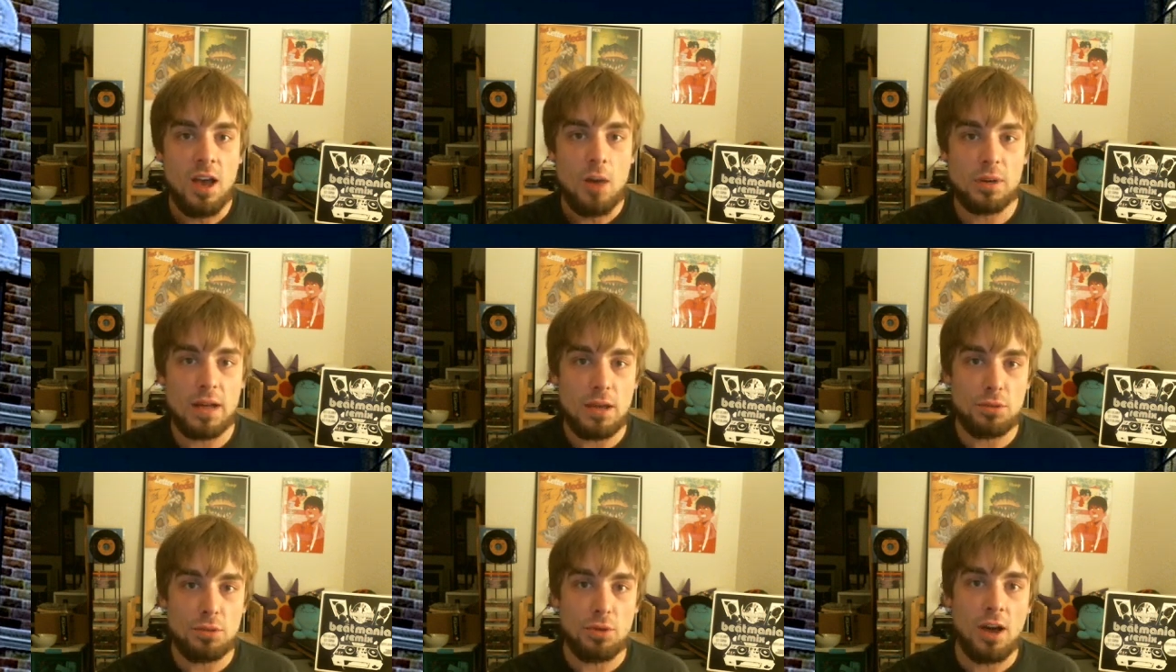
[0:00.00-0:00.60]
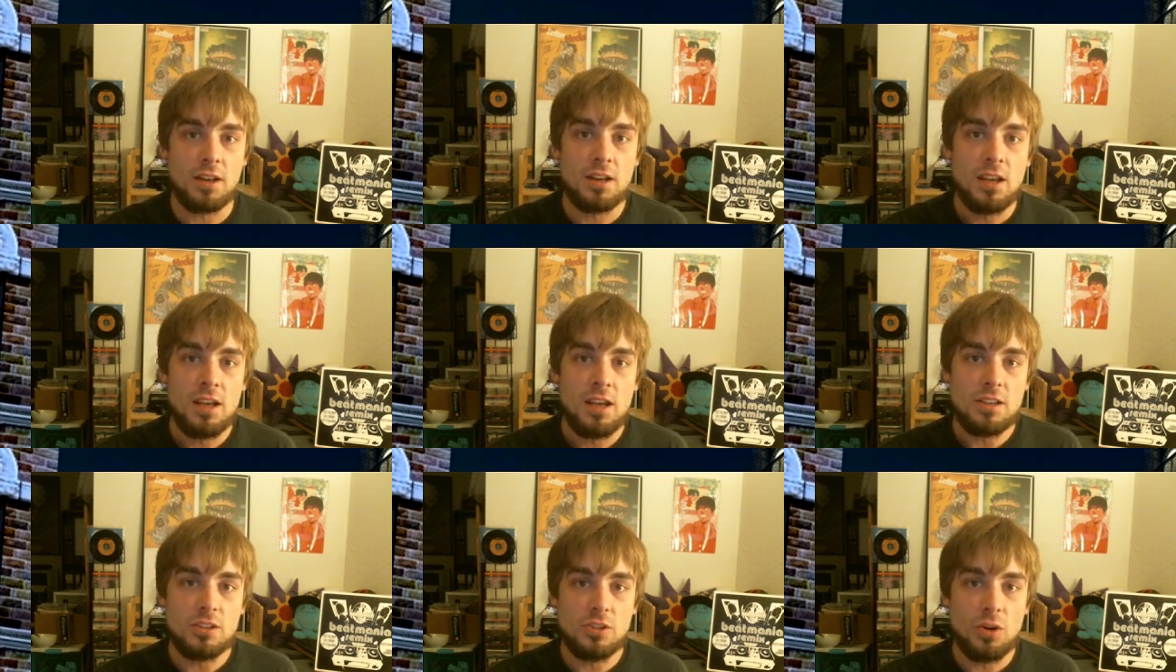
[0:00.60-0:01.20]
but I thought,
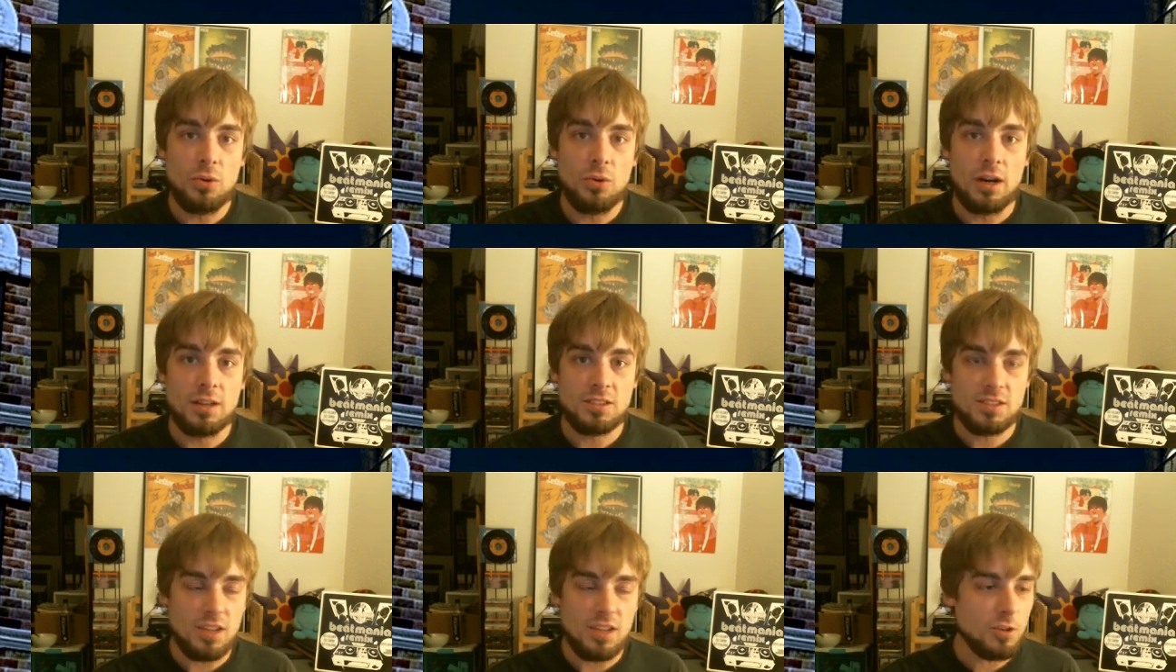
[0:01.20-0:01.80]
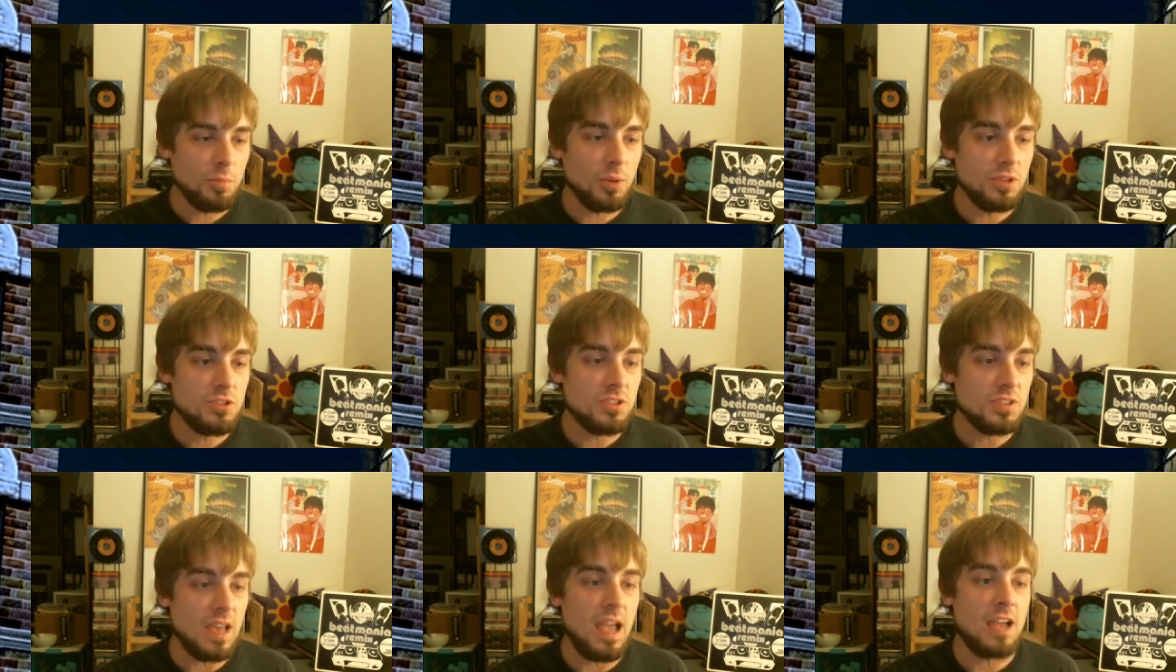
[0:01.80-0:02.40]
you know, Sucker
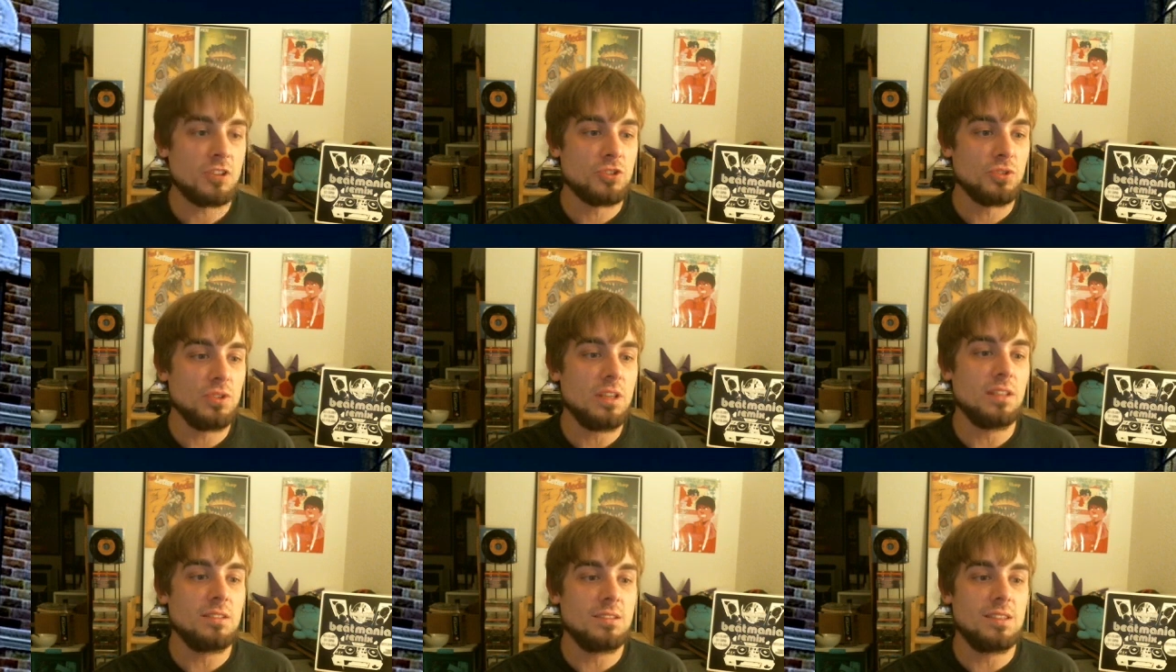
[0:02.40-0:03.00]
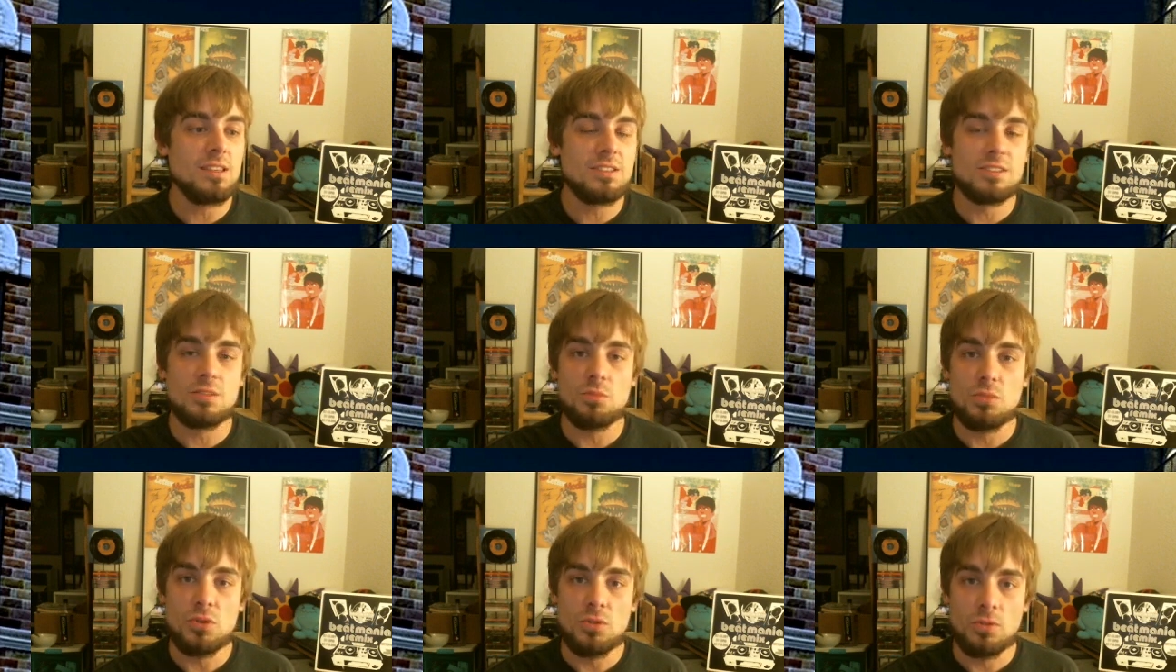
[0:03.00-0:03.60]
Punch is actually a
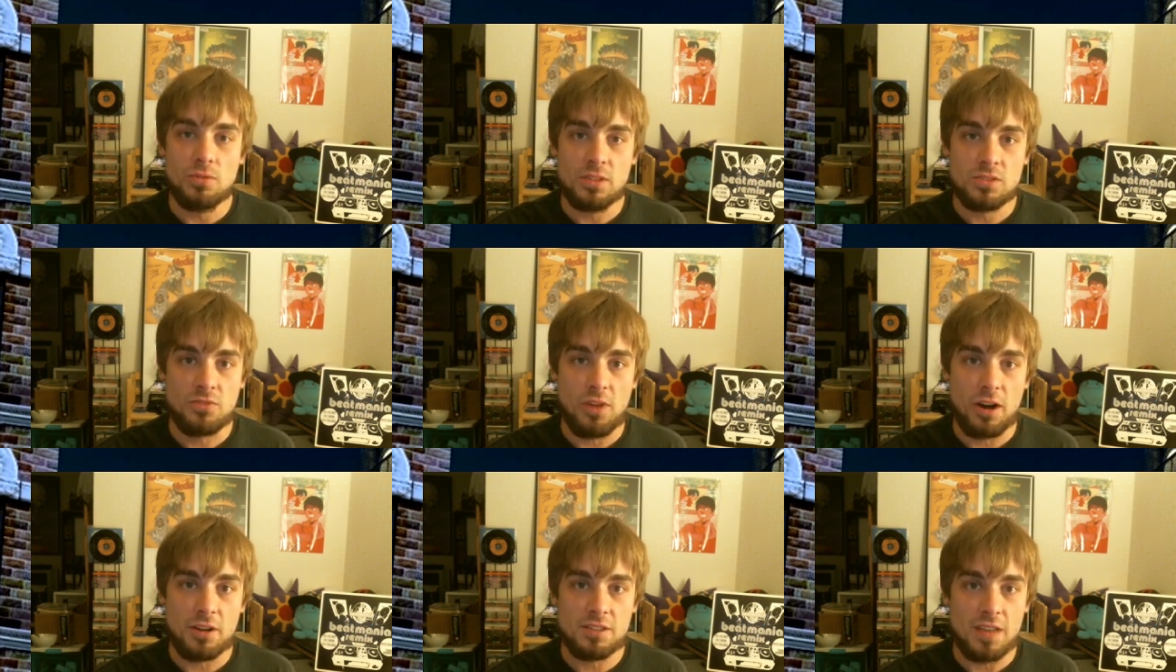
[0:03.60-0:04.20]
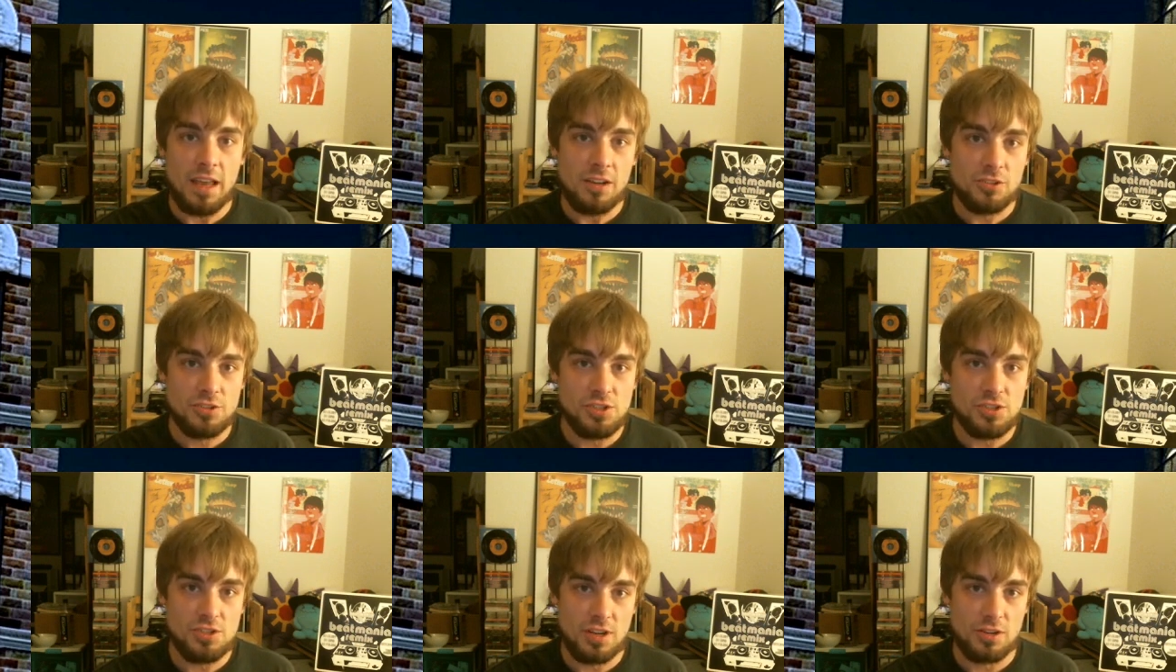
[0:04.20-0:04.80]
decent move as far as
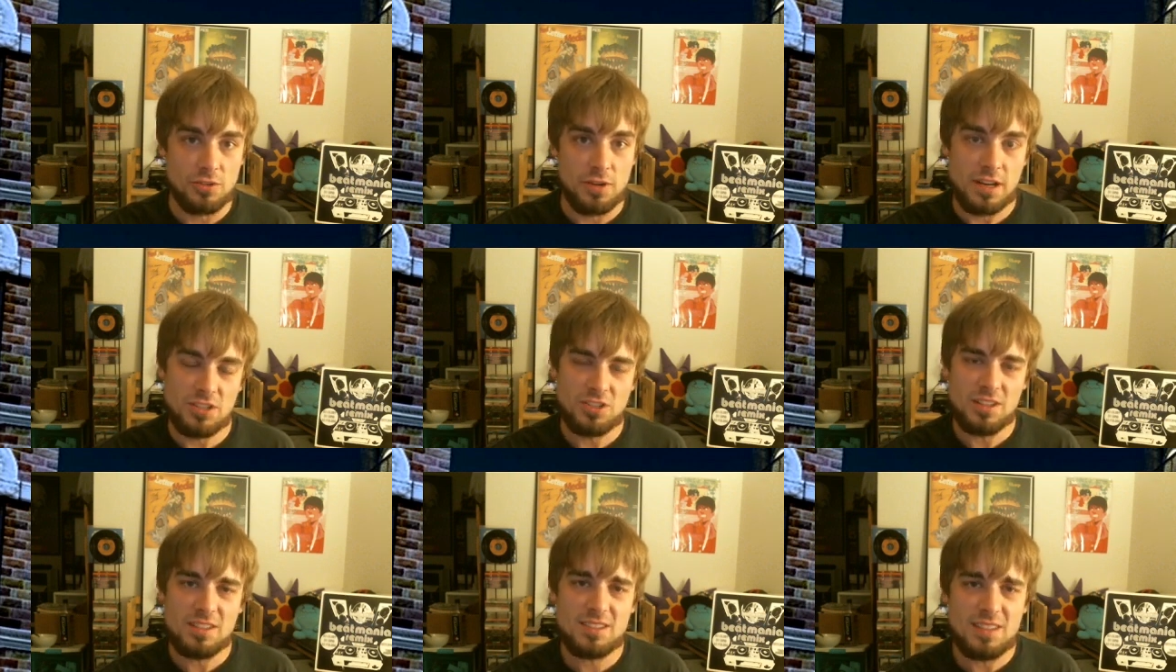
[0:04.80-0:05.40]
energy generation.